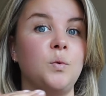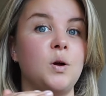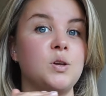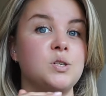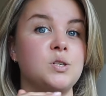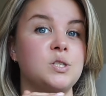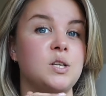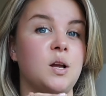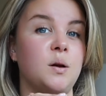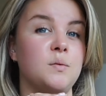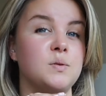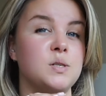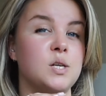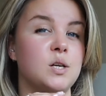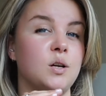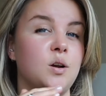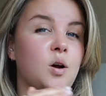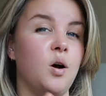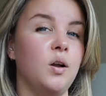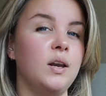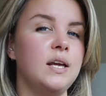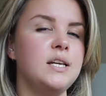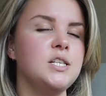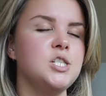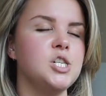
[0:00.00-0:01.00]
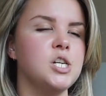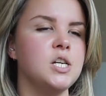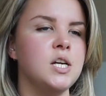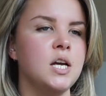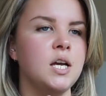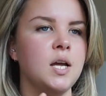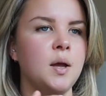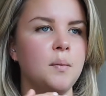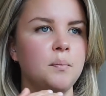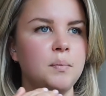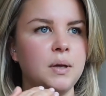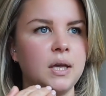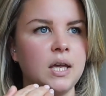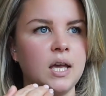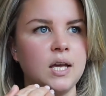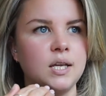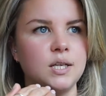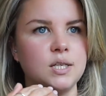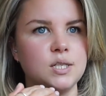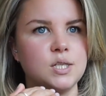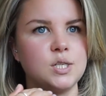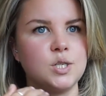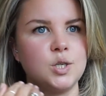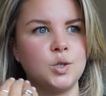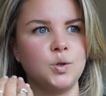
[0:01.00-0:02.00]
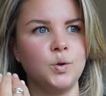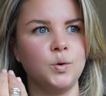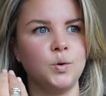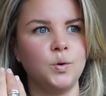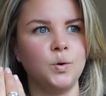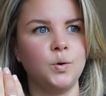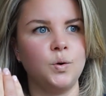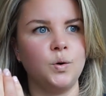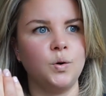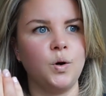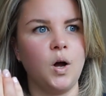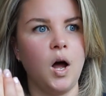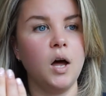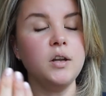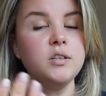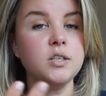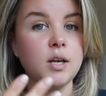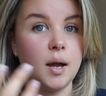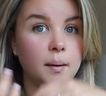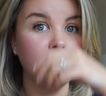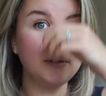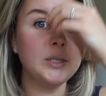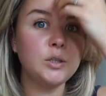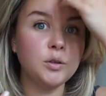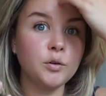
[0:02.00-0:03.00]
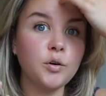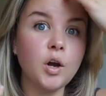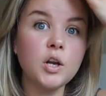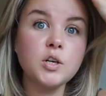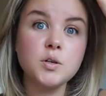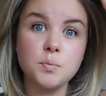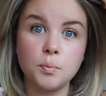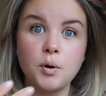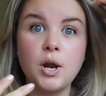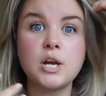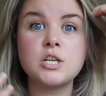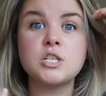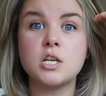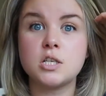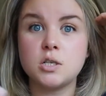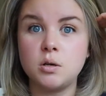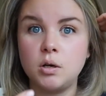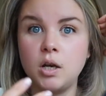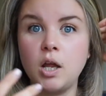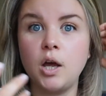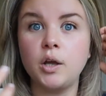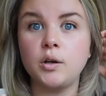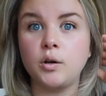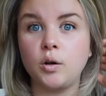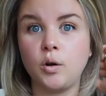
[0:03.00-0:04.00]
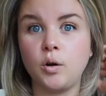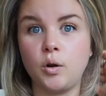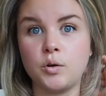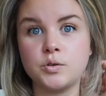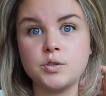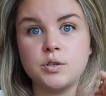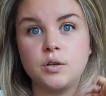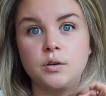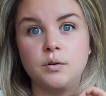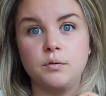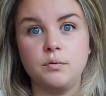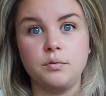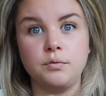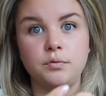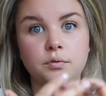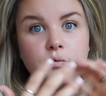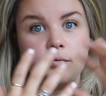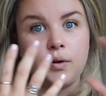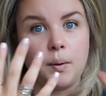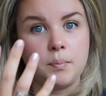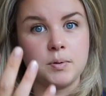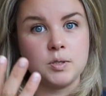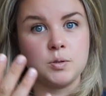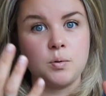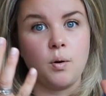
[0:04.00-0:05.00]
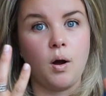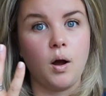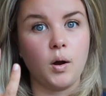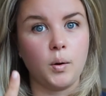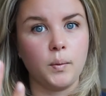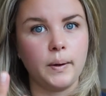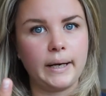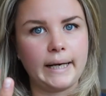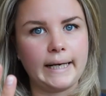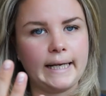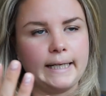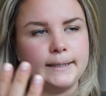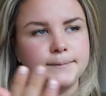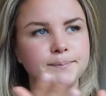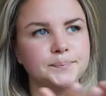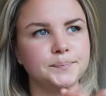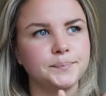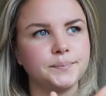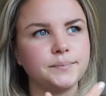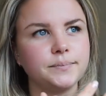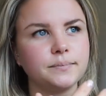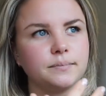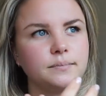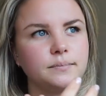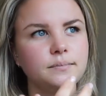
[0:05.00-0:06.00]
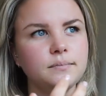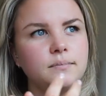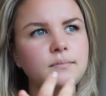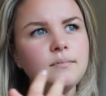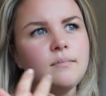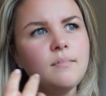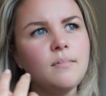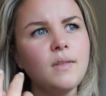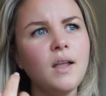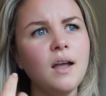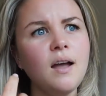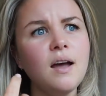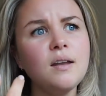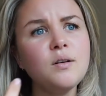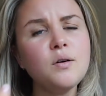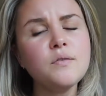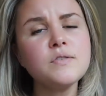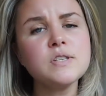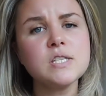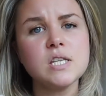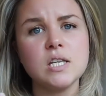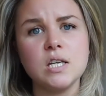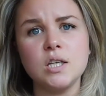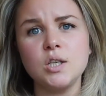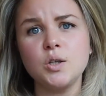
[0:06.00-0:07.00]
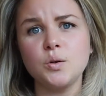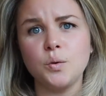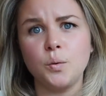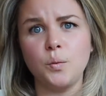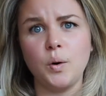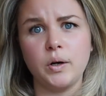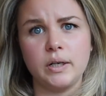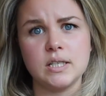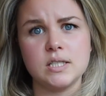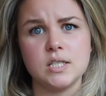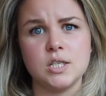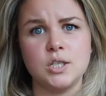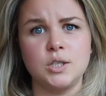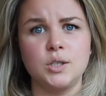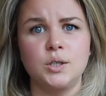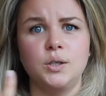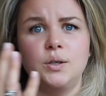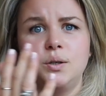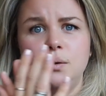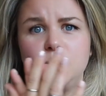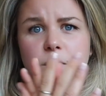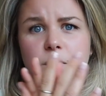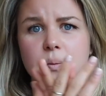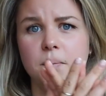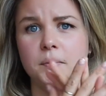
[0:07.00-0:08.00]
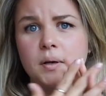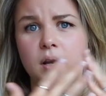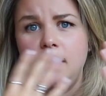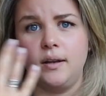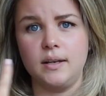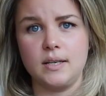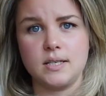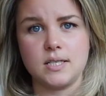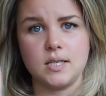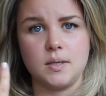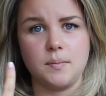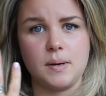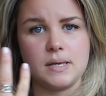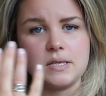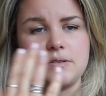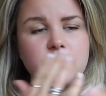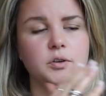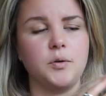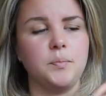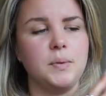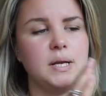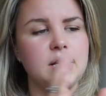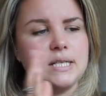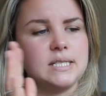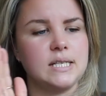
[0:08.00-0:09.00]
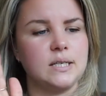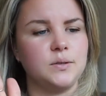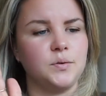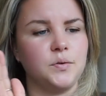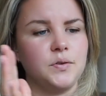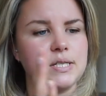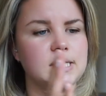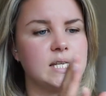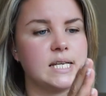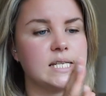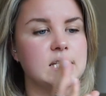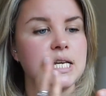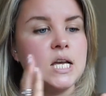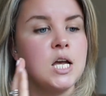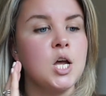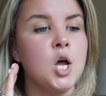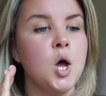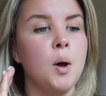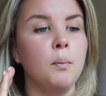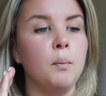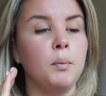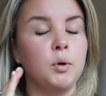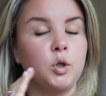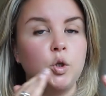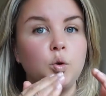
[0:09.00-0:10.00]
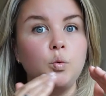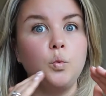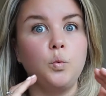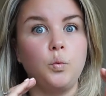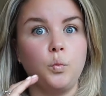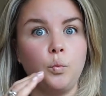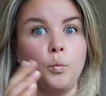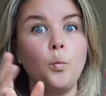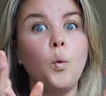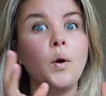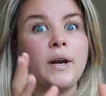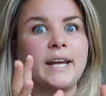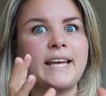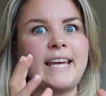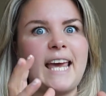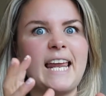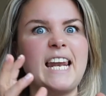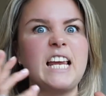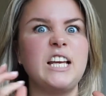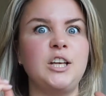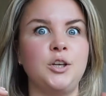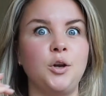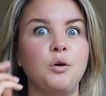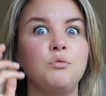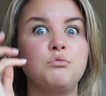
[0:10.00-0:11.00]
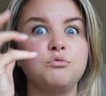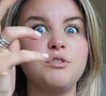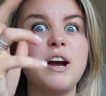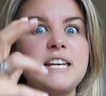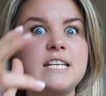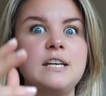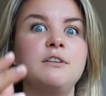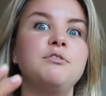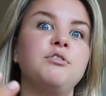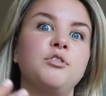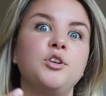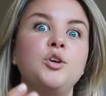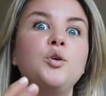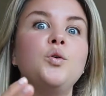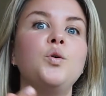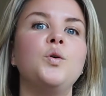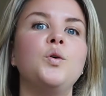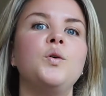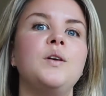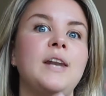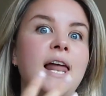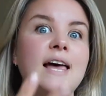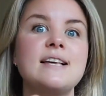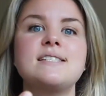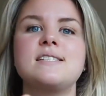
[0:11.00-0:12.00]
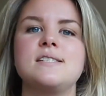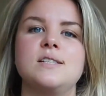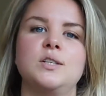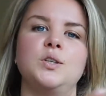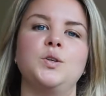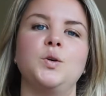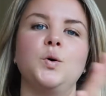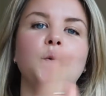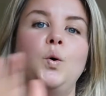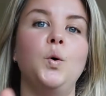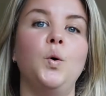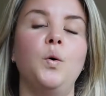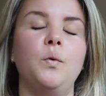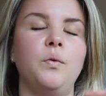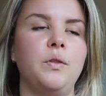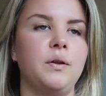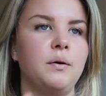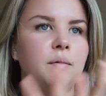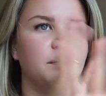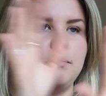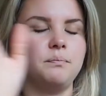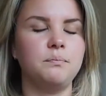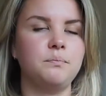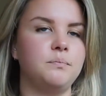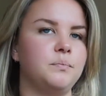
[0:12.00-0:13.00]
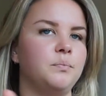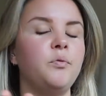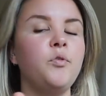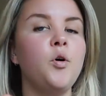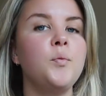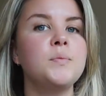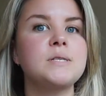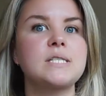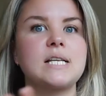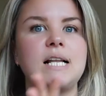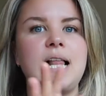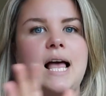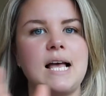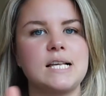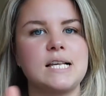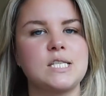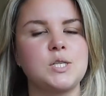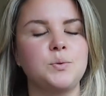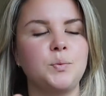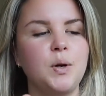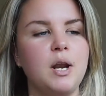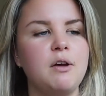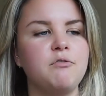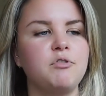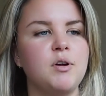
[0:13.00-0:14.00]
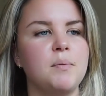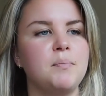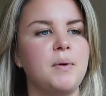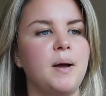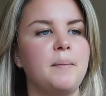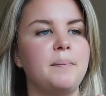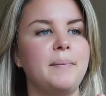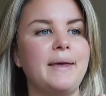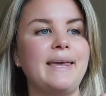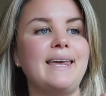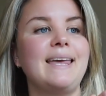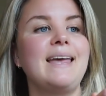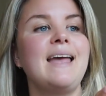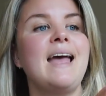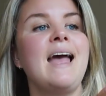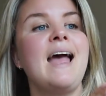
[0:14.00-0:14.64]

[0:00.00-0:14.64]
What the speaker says: whilst I was at college, because you're under pressure to learn a lot of repertoire quickly. And obviously you're wanting to learn it to the best of your ability and all these things, but you want to get it, you know, ready for your lesson or the performance class or whatever it might be.